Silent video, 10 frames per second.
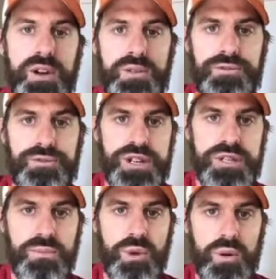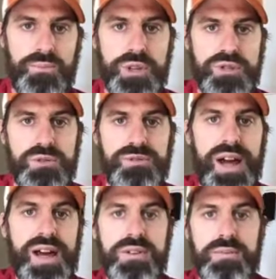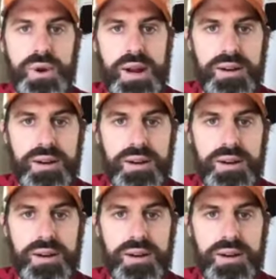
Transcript: or freeze mode, the surviving brain.